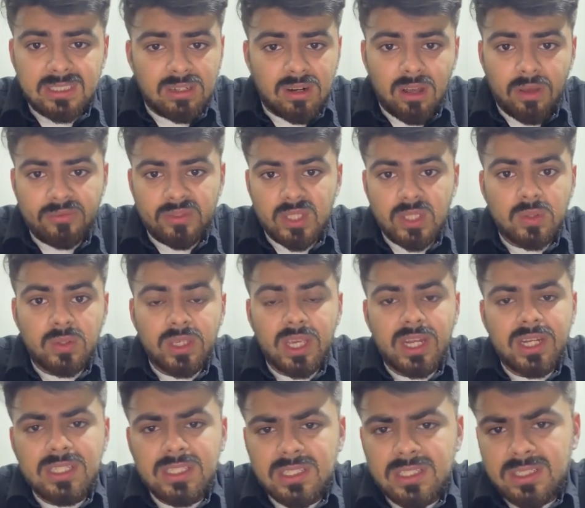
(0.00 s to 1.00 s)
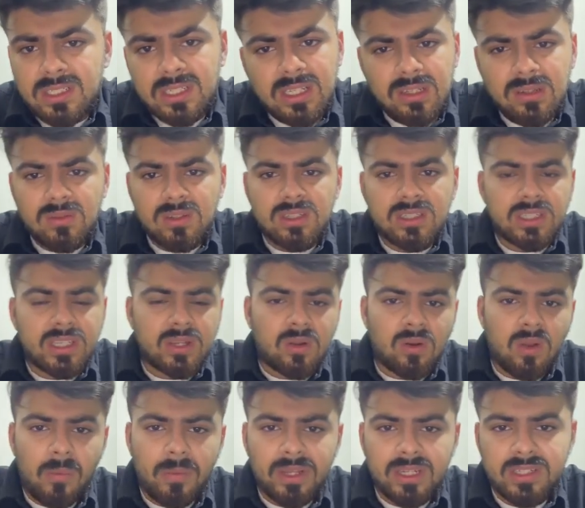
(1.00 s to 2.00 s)
graph theory, and real world
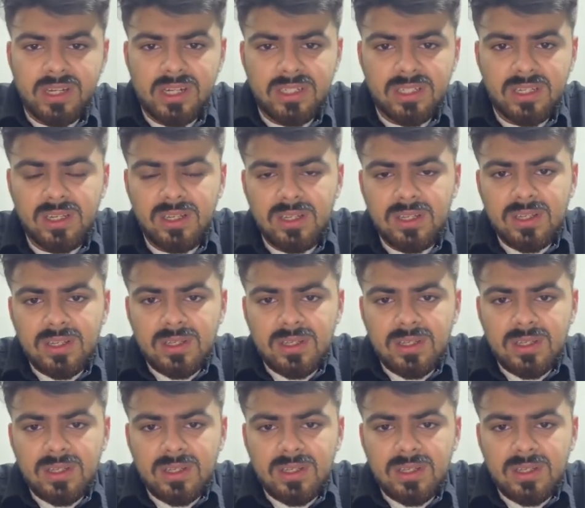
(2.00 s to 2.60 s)
economic data.